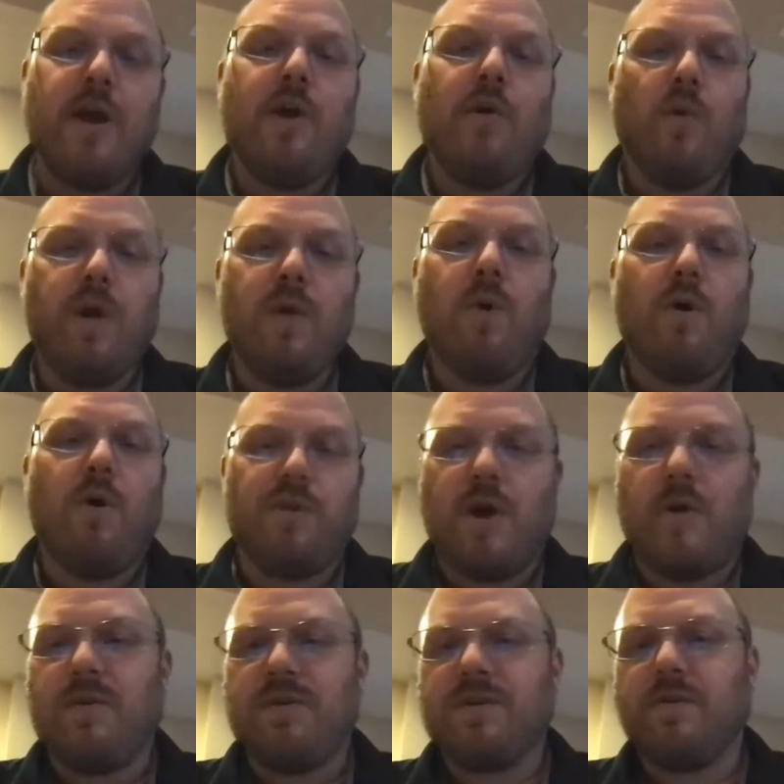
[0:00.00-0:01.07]
We won't
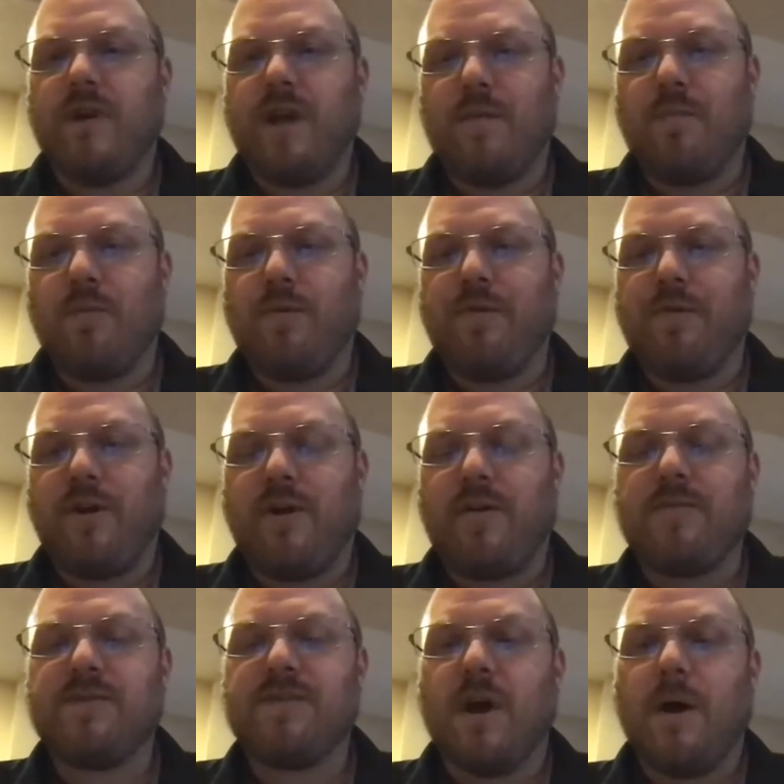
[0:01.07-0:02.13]
know until April 3rd.
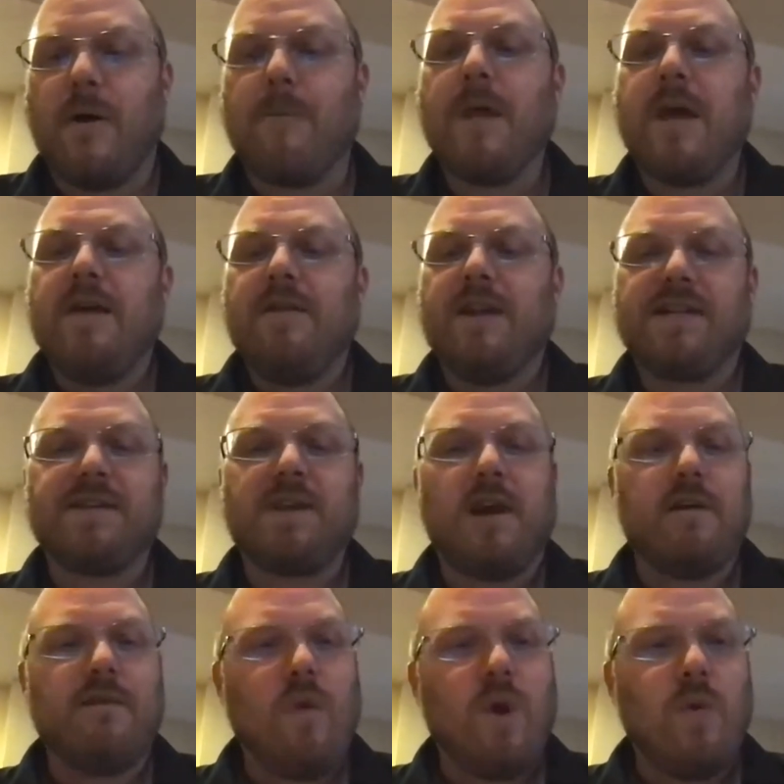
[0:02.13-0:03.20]
So that's kind
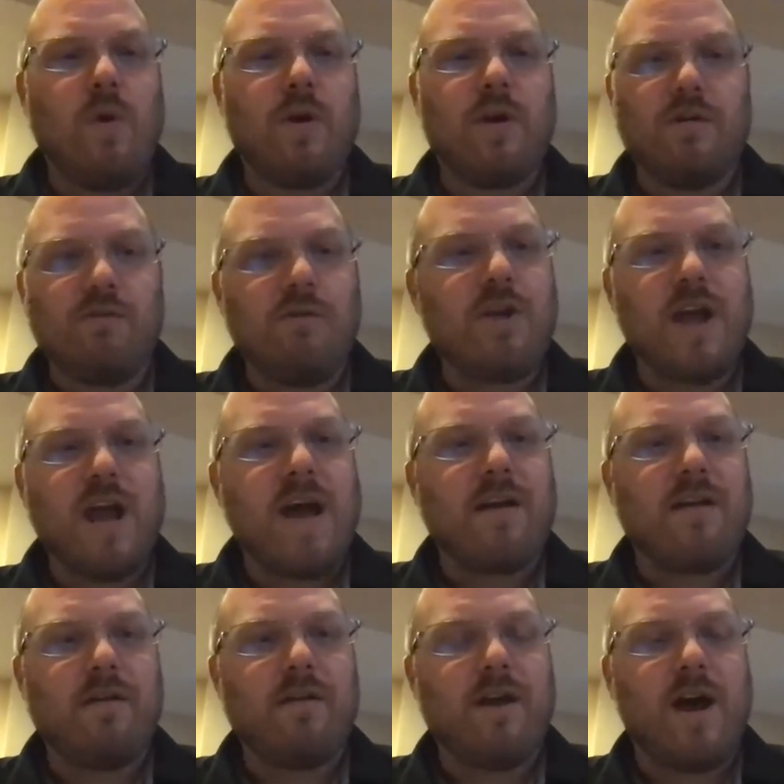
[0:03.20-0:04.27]
of what we're going to look at.
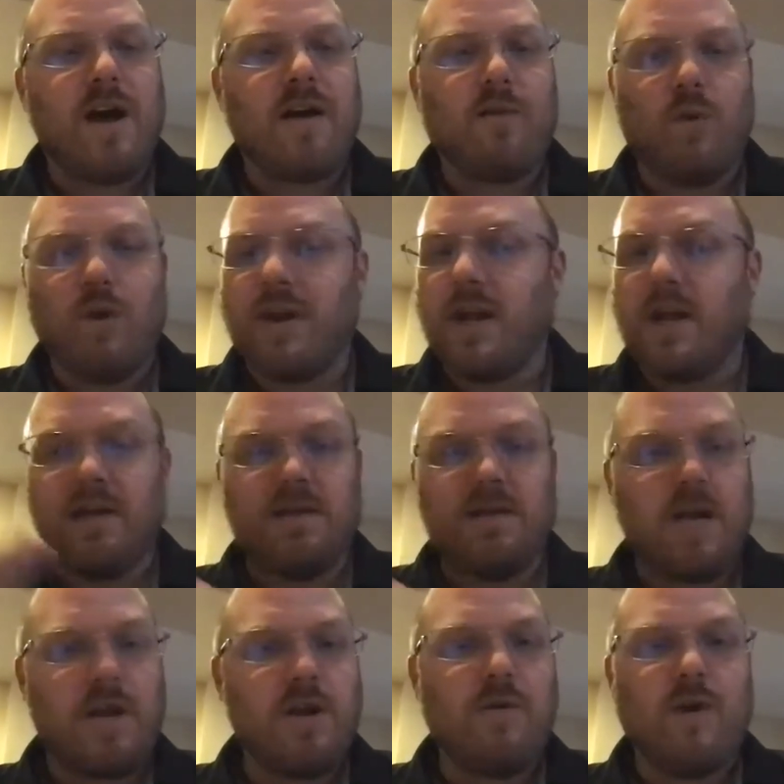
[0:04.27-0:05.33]
We're going to
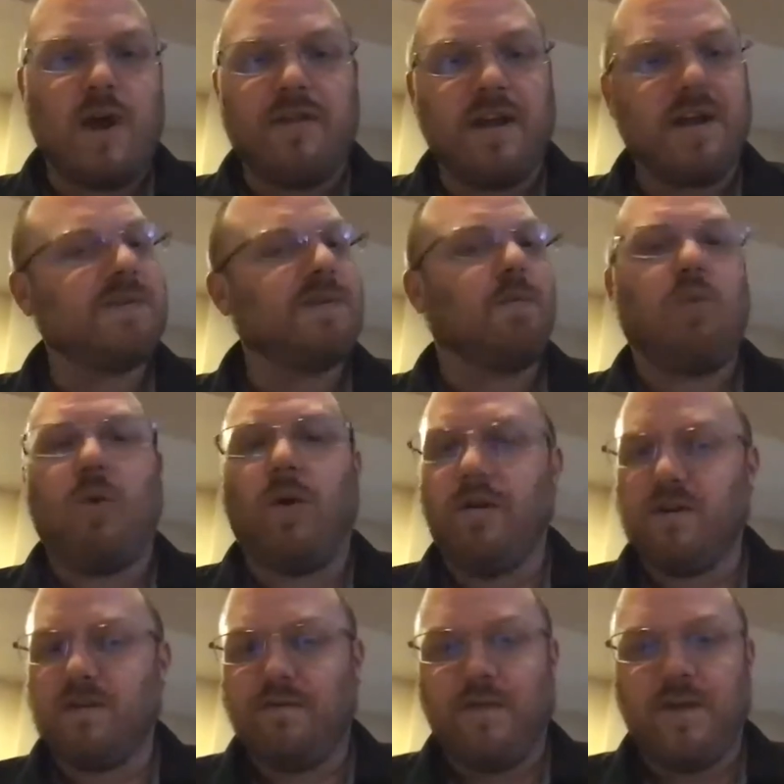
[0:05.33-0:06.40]
continue. I think it's important
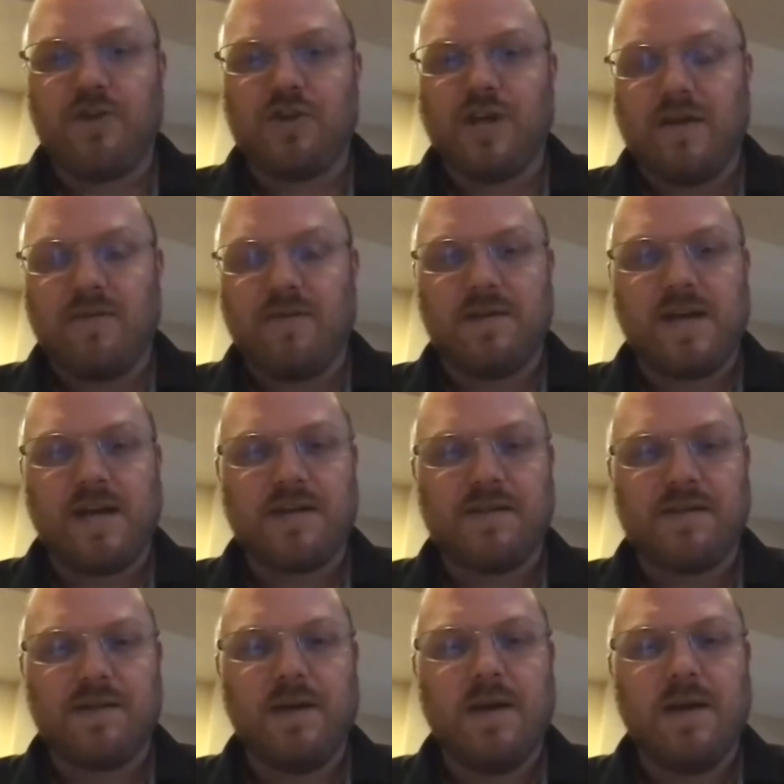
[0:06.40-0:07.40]
to finish out the text